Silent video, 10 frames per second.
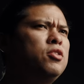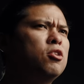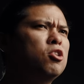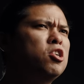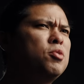The
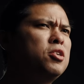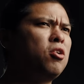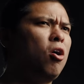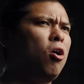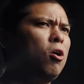
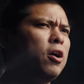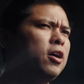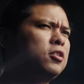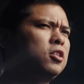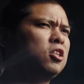unlimited
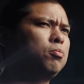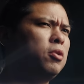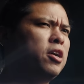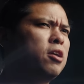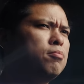all-access
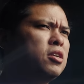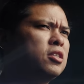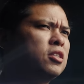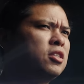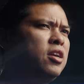plan
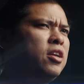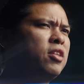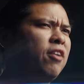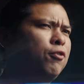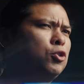means
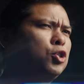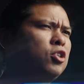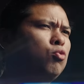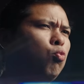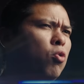that for
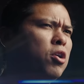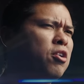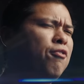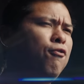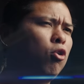just
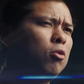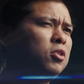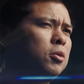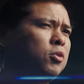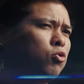one
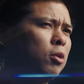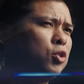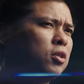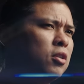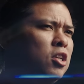affordable
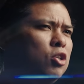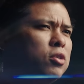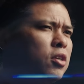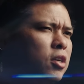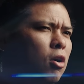subscription, you
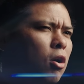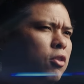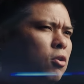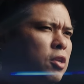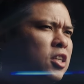can get
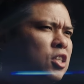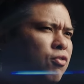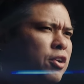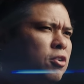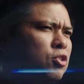all the lens
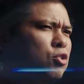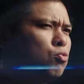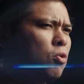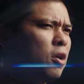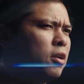flares
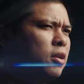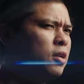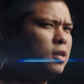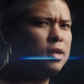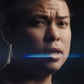you want.
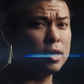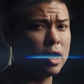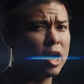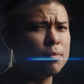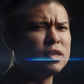
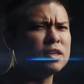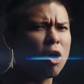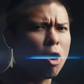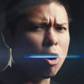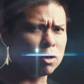And I mean
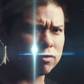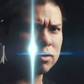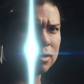all of